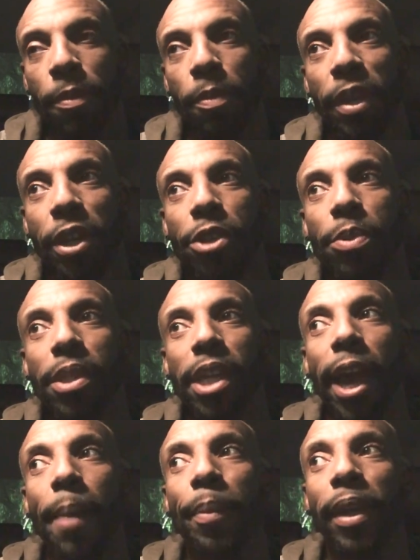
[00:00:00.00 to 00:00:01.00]
Because what's
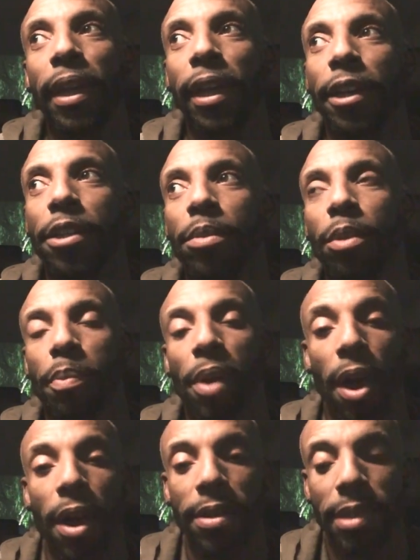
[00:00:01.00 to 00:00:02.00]
happening is we're
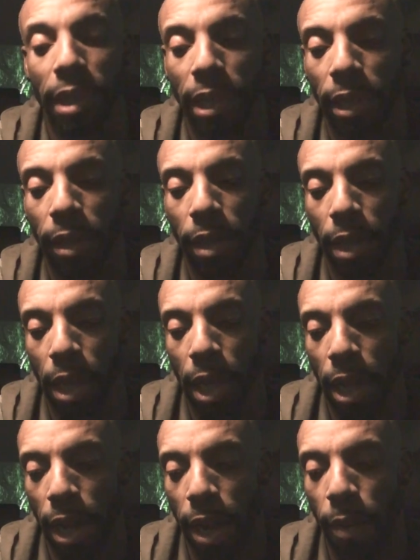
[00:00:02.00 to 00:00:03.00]
pausing
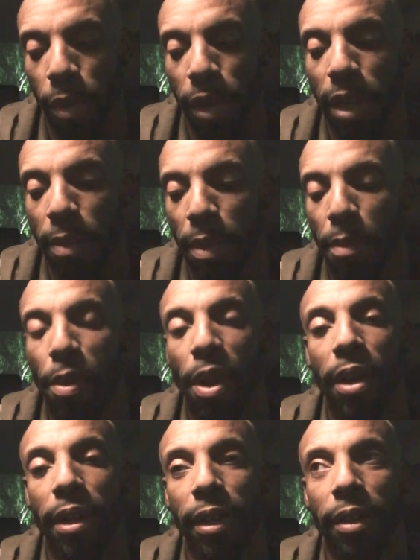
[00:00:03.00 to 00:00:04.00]
and we're getting
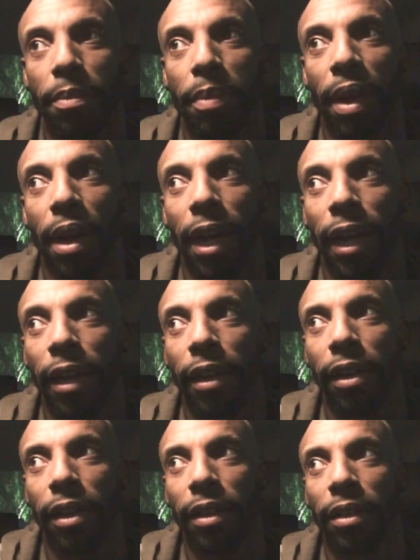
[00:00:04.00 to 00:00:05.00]
bombarded by
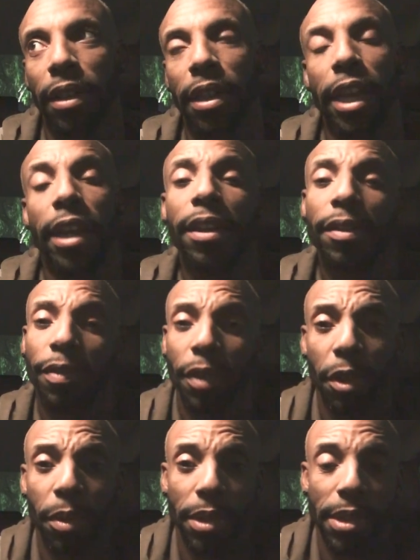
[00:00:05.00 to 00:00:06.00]
the negative
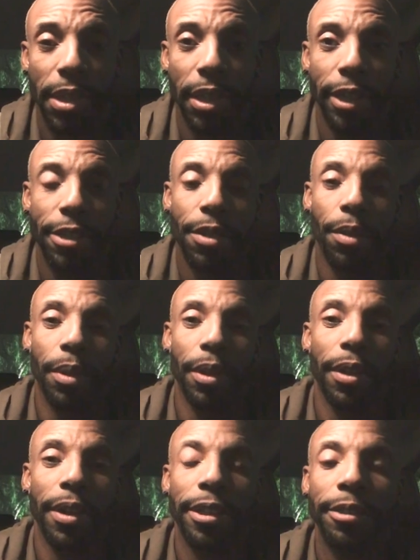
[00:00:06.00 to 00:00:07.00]
frequency that's going
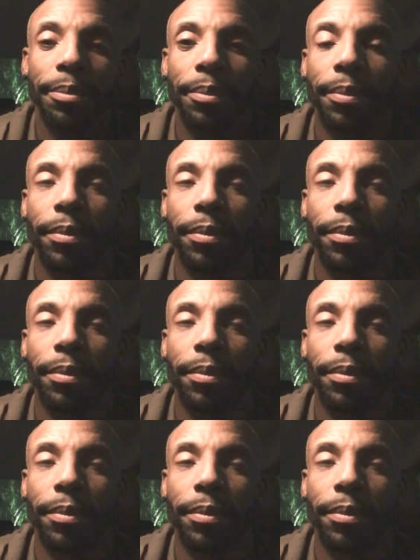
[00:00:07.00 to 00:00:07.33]
on.